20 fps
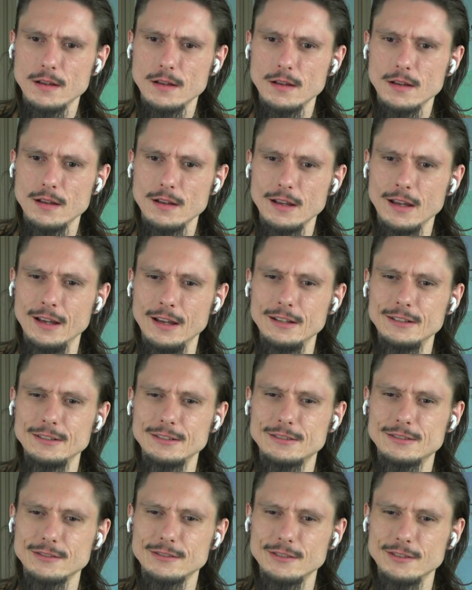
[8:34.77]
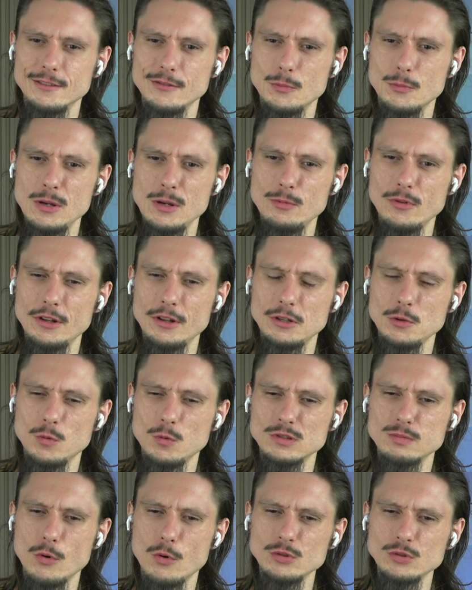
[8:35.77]
And the people that he
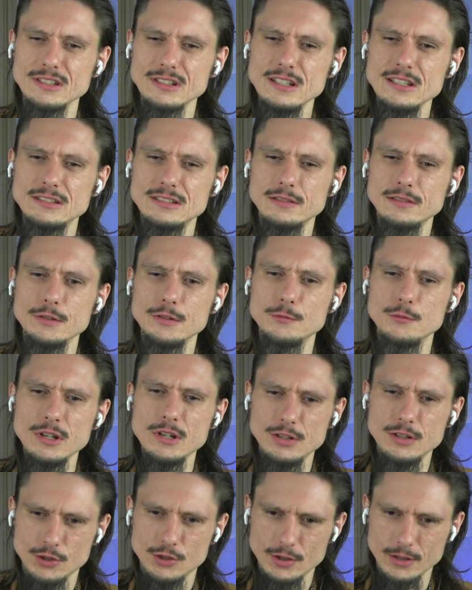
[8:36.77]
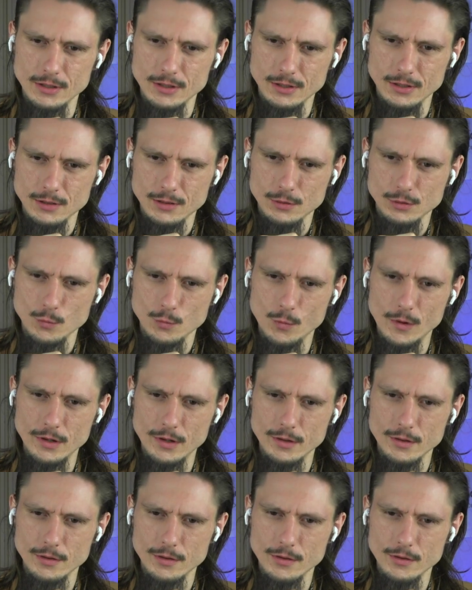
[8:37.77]
was most easily reaching
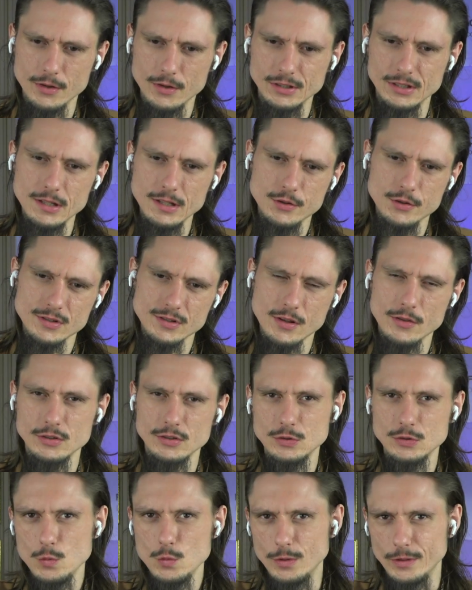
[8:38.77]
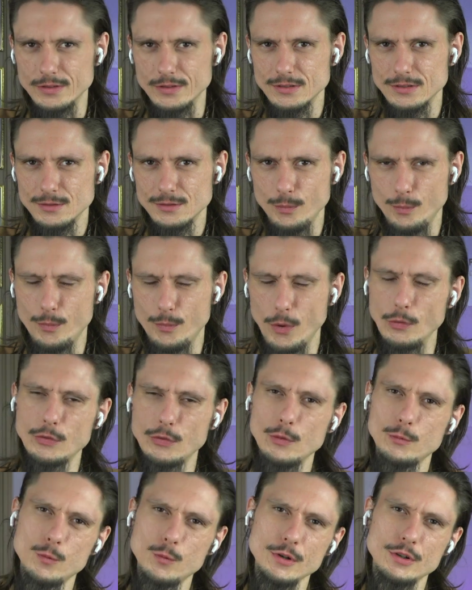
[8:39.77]
were the teachers and the students, both
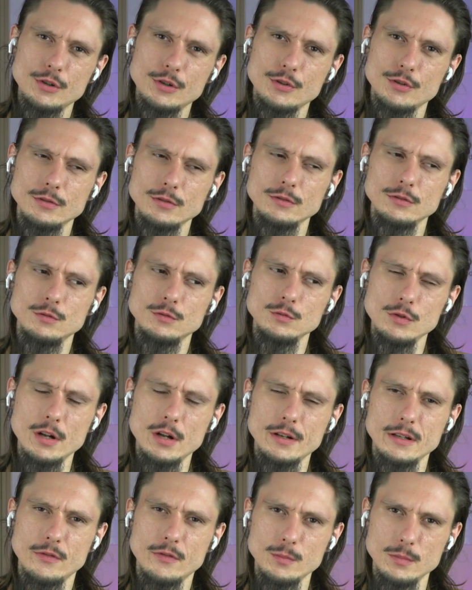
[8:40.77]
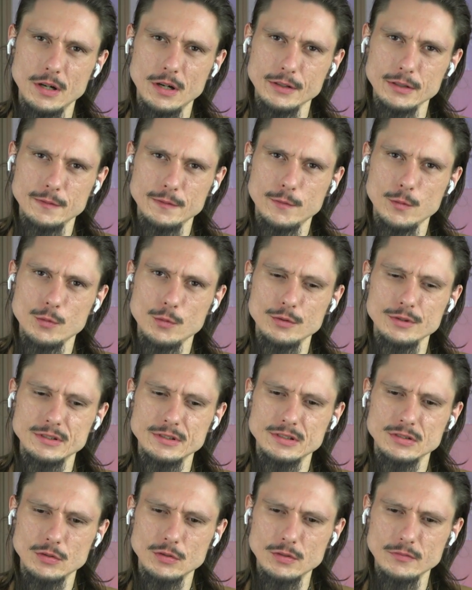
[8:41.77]
of which do not have the money for his
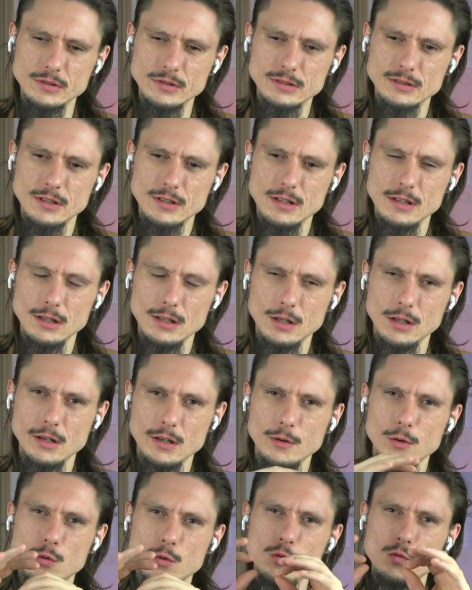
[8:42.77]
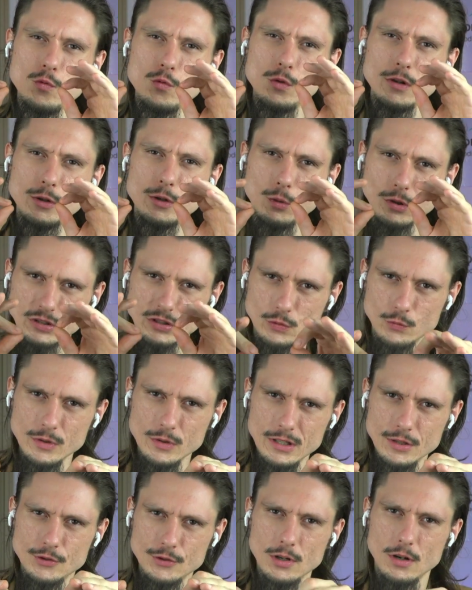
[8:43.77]
service. Who he wants to
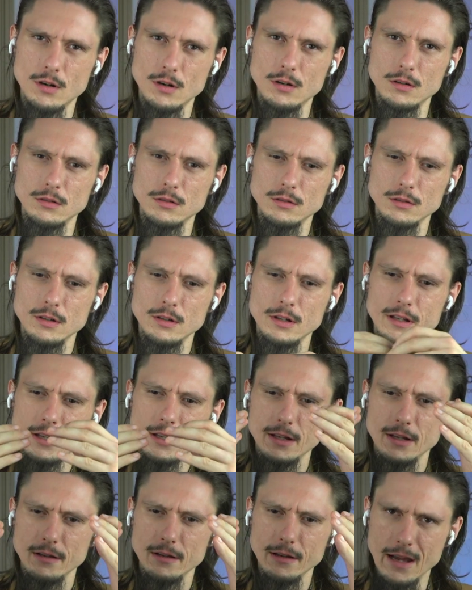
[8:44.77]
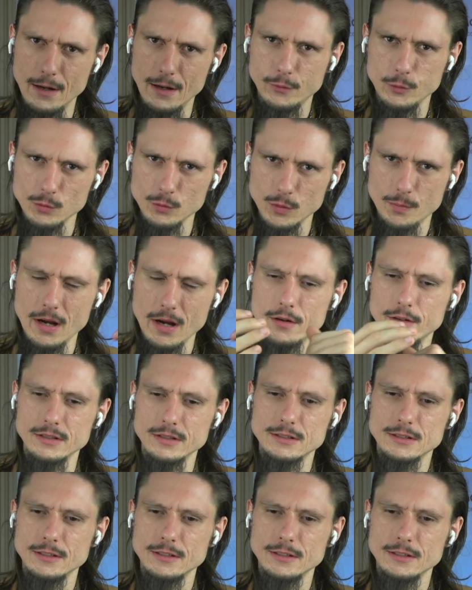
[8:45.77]
reach are affluent parents.